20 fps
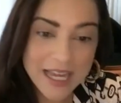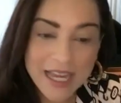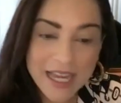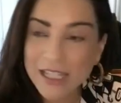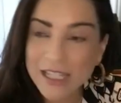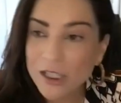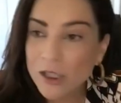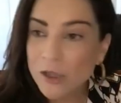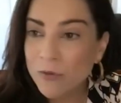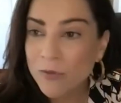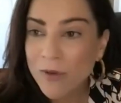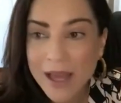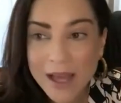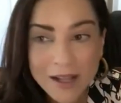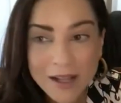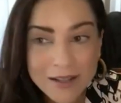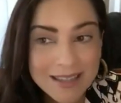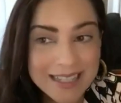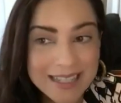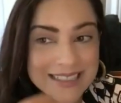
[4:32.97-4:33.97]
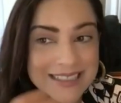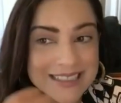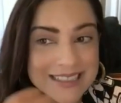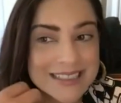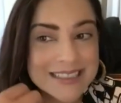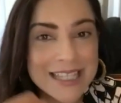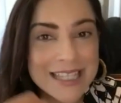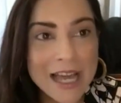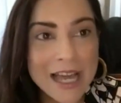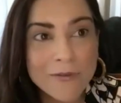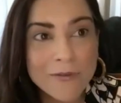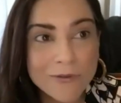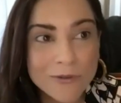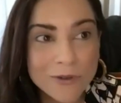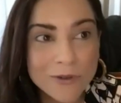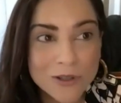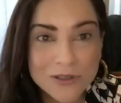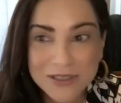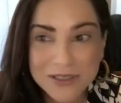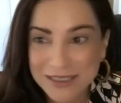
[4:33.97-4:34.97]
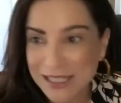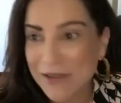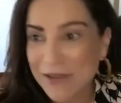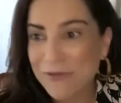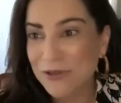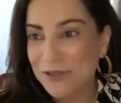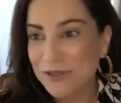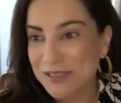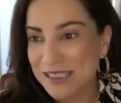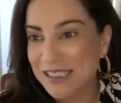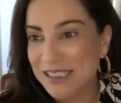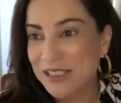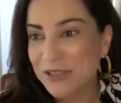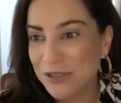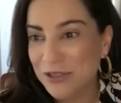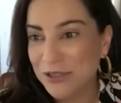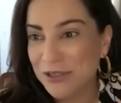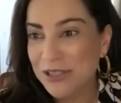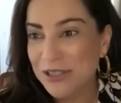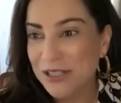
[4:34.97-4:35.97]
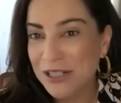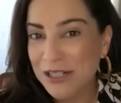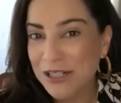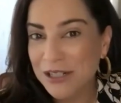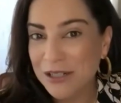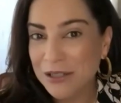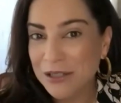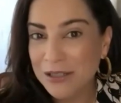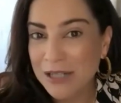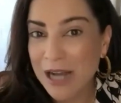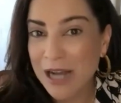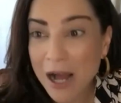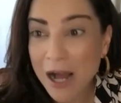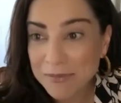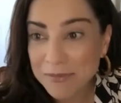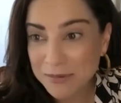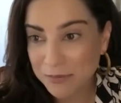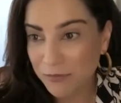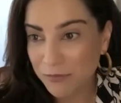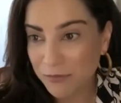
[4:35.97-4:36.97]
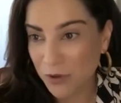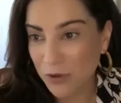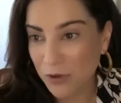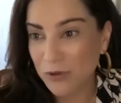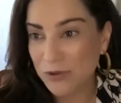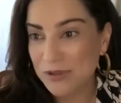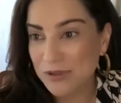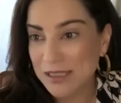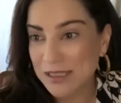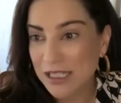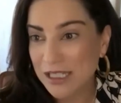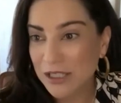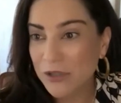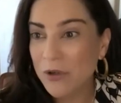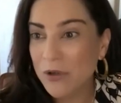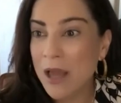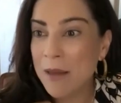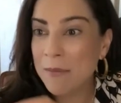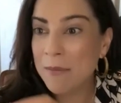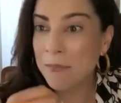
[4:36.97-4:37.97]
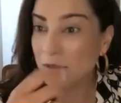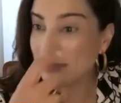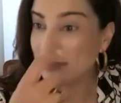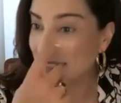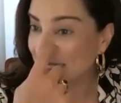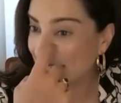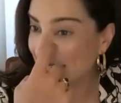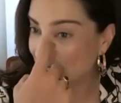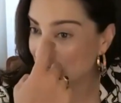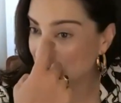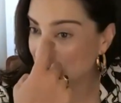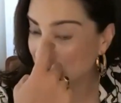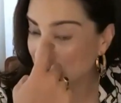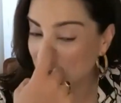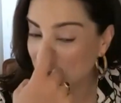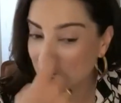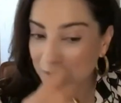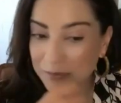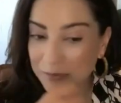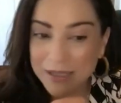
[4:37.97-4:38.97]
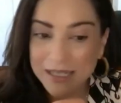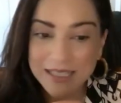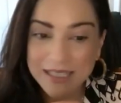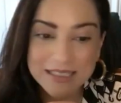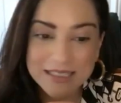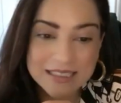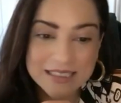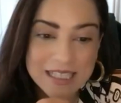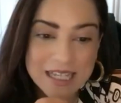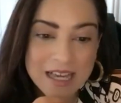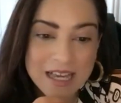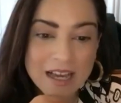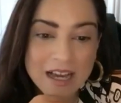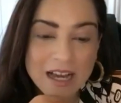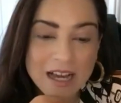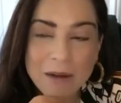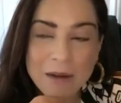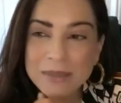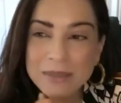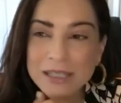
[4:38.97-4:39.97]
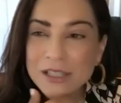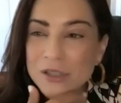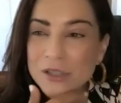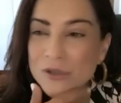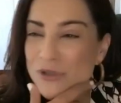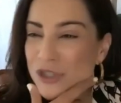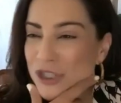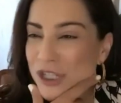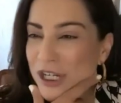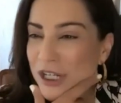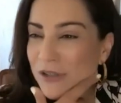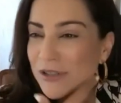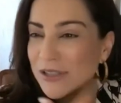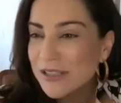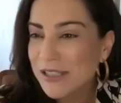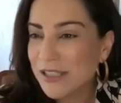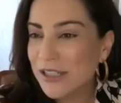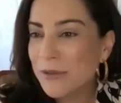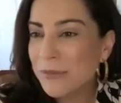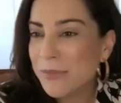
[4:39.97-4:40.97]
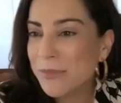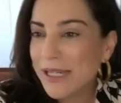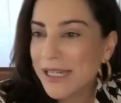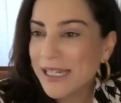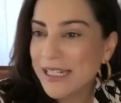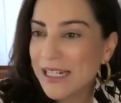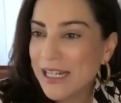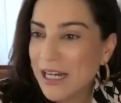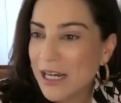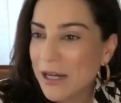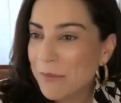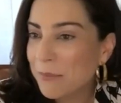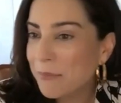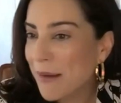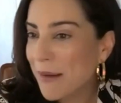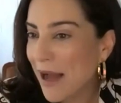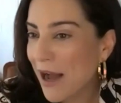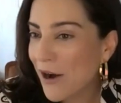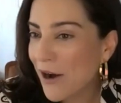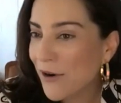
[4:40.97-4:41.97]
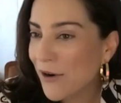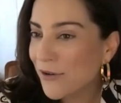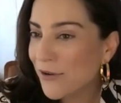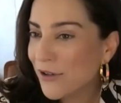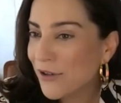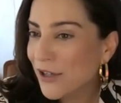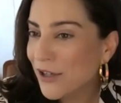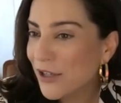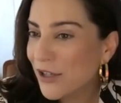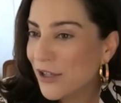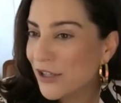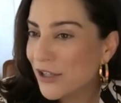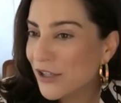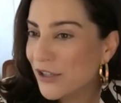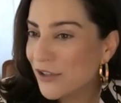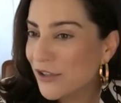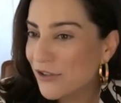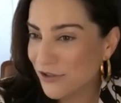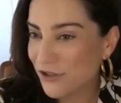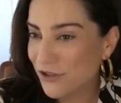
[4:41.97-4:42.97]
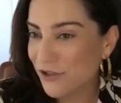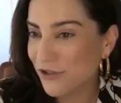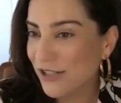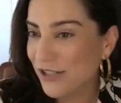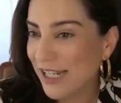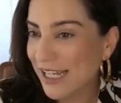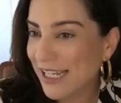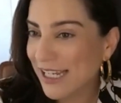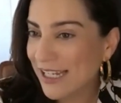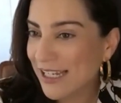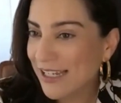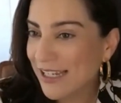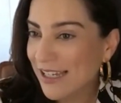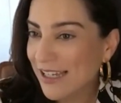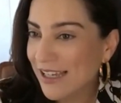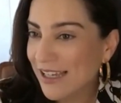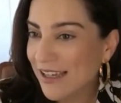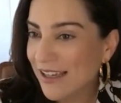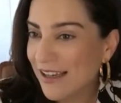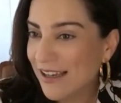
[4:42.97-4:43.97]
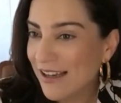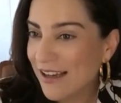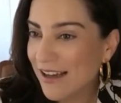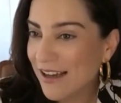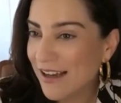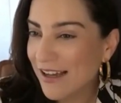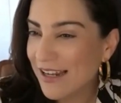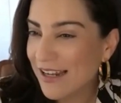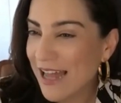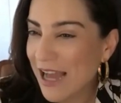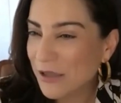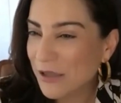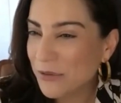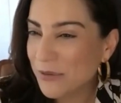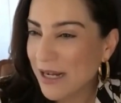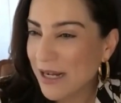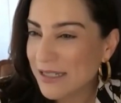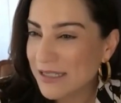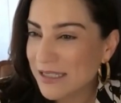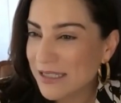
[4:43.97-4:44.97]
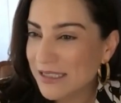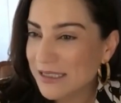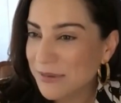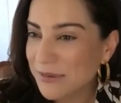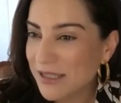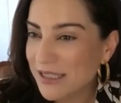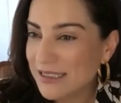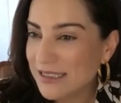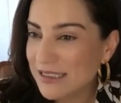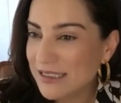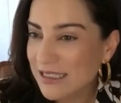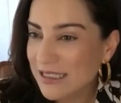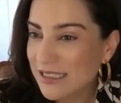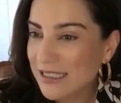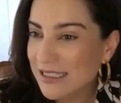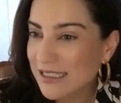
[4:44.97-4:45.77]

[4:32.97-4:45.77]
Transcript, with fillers: And you've held like several, several senior comms roles, you know, at multinational companies. Um, can you share a little bit about your journey and how you got to this place?